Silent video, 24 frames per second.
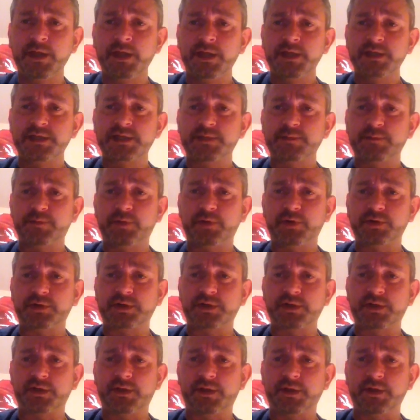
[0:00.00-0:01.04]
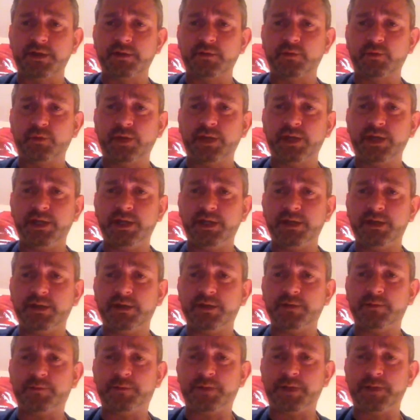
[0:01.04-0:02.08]
it's important that we
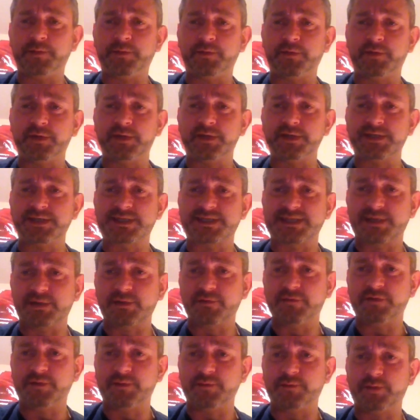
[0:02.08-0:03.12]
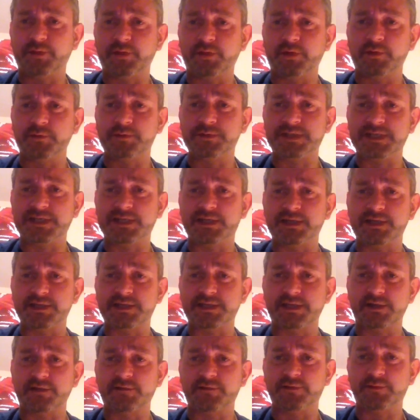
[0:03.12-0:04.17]
people that are self-employed, particularly the
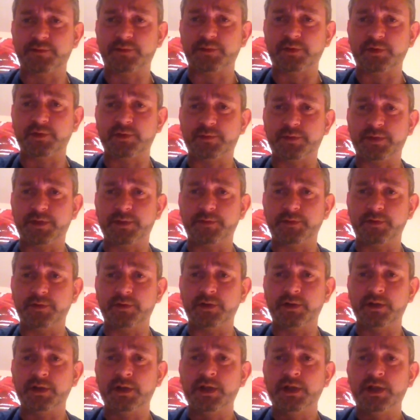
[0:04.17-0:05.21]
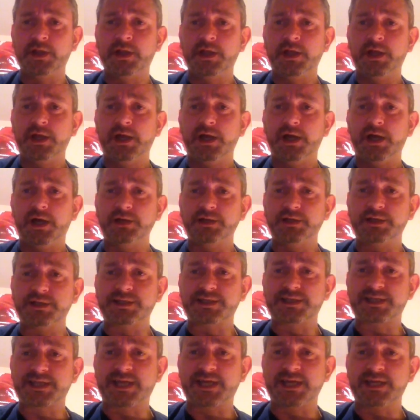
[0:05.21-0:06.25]
self-employed people,
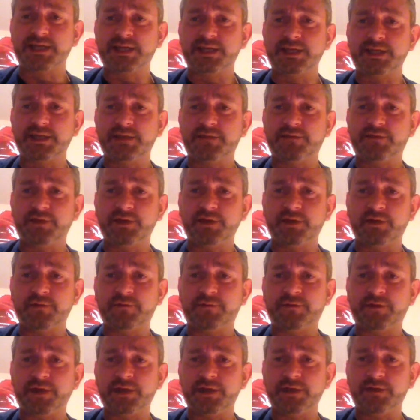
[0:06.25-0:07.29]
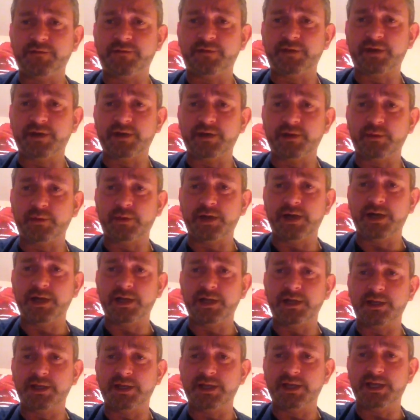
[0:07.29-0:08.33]
understand that if you're not feeling very
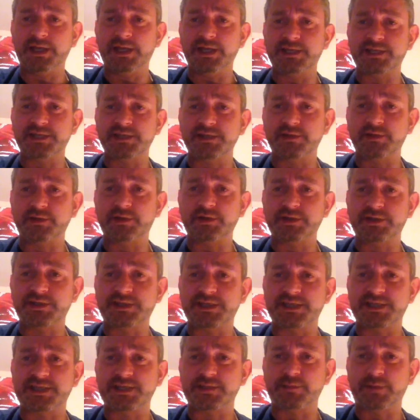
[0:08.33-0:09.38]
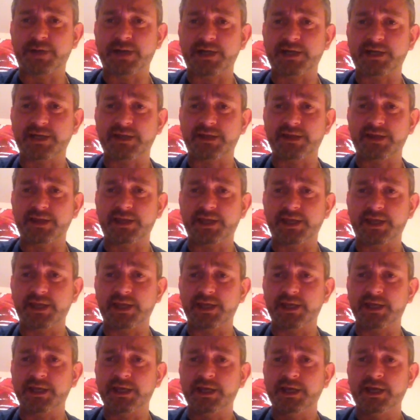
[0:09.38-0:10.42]
well, it's no good sitting back and
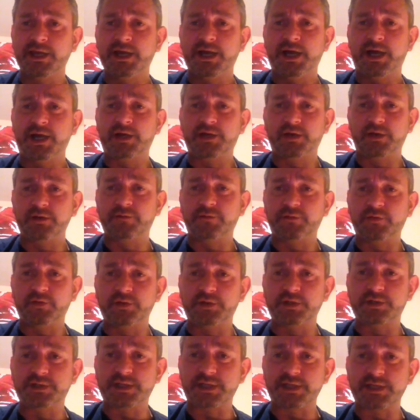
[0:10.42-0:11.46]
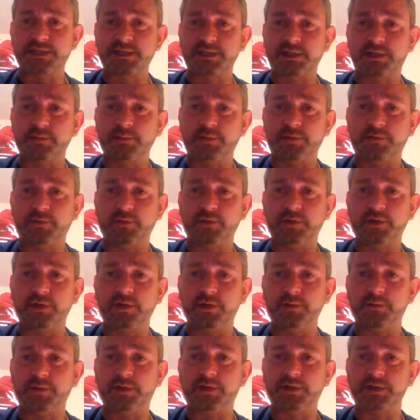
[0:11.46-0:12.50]
thinking, I can't afford to take time off
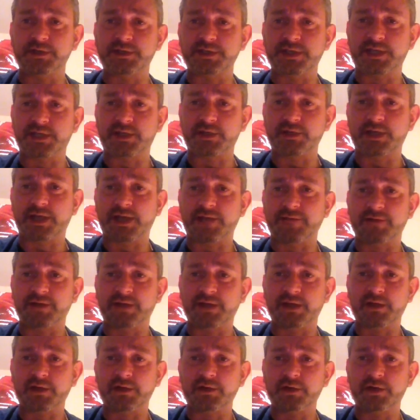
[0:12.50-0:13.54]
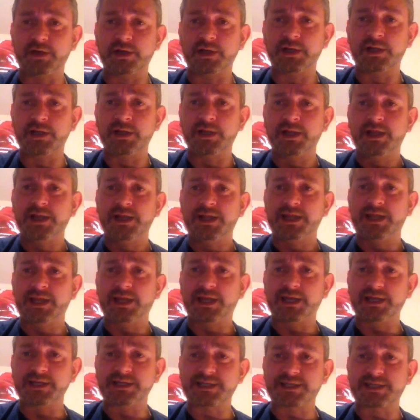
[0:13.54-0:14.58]
work, because it could have a longer
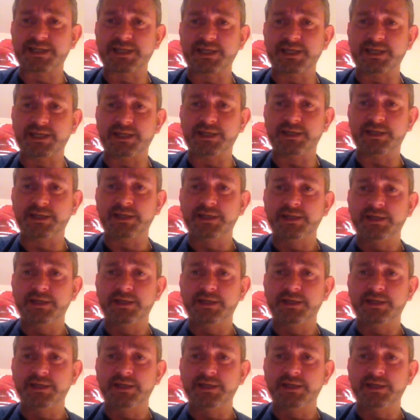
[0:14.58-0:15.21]
lasting,